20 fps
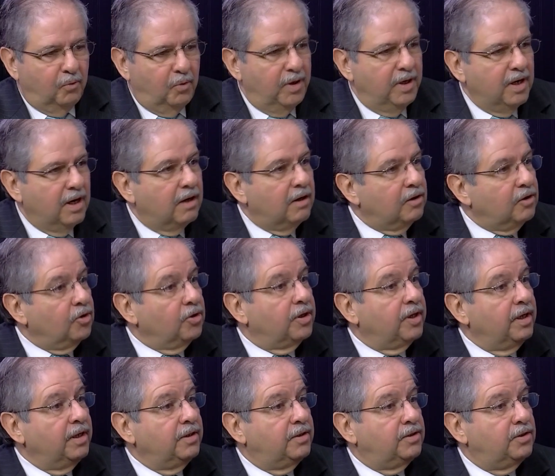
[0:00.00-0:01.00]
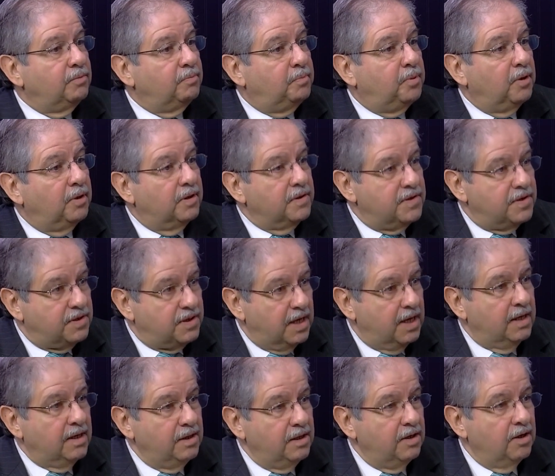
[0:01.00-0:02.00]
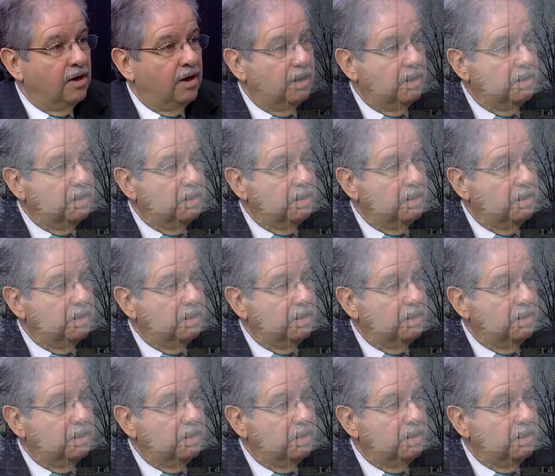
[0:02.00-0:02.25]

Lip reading: are looking to put a state-of-the-art